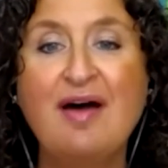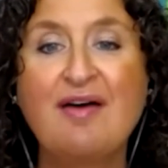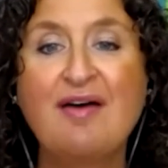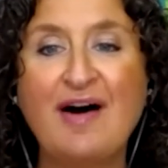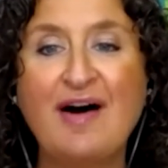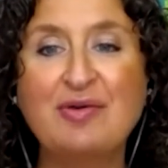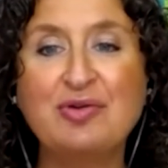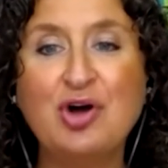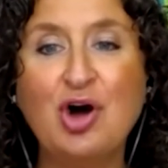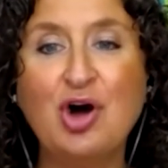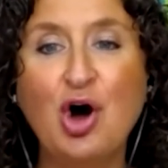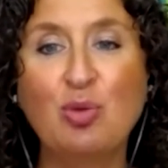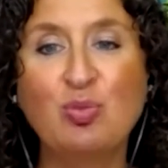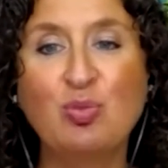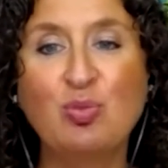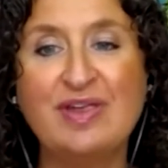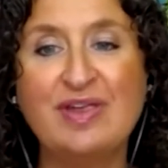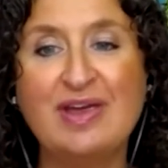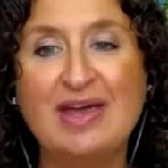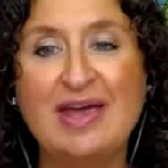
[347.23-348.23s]
found a home
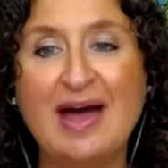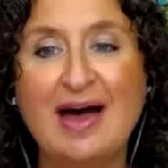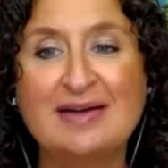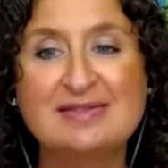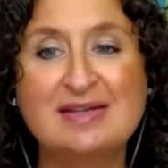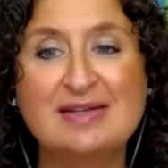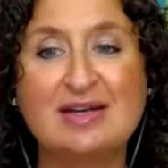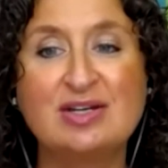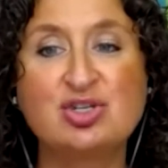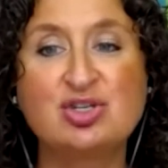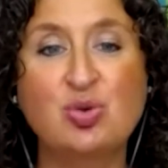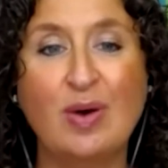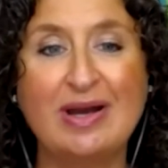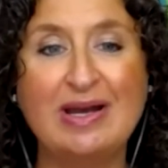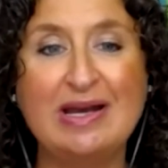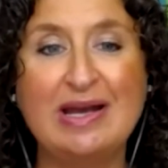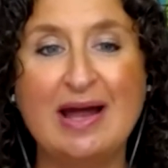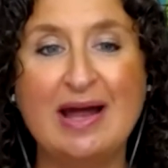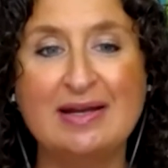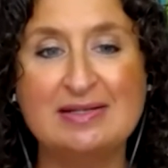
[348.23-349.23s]
with ES in
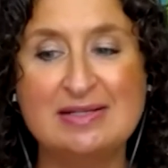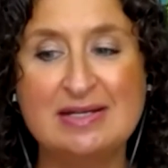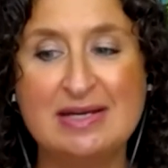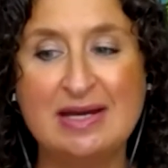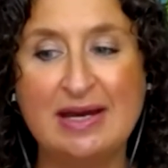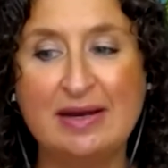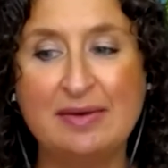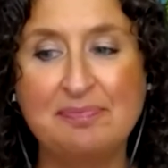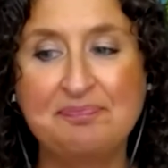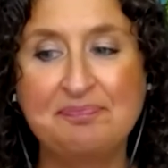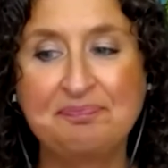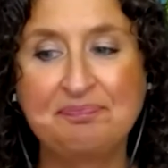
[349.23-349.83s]
2019.